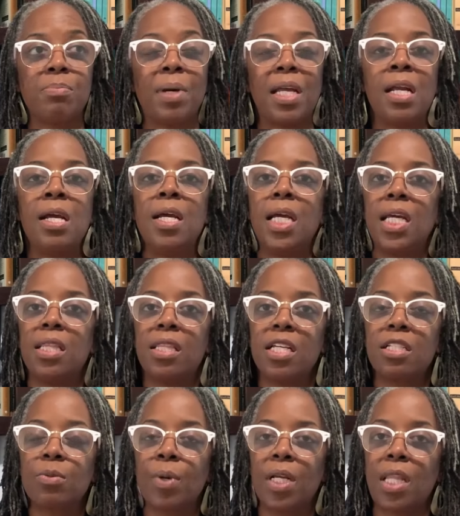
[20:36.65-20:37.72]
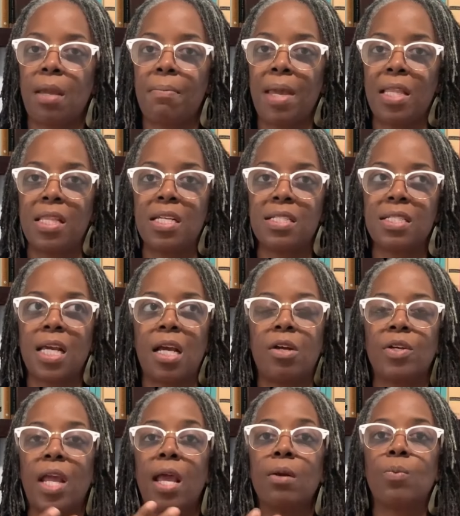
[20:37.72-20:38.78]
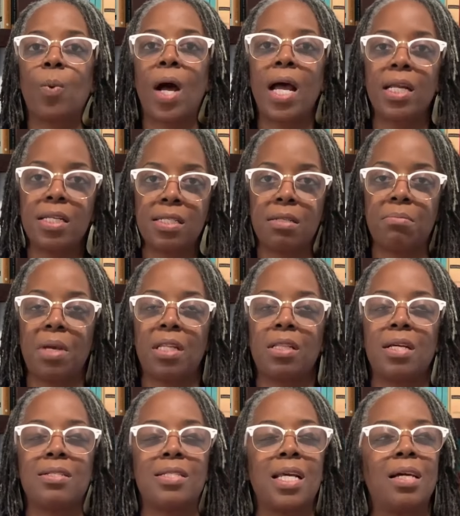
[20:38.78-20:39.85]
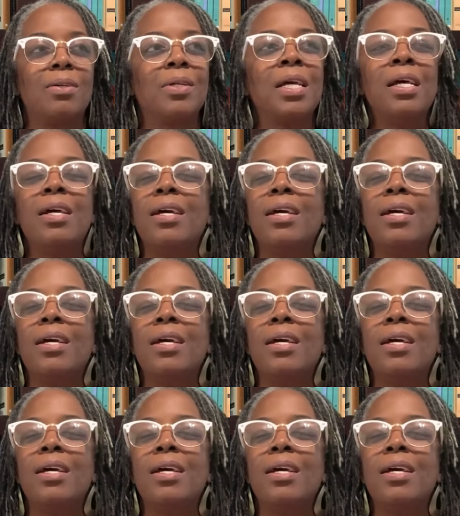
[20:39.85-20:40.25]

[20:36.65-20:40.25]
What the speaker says: but in this word, they made this sound. And why does it make that sound?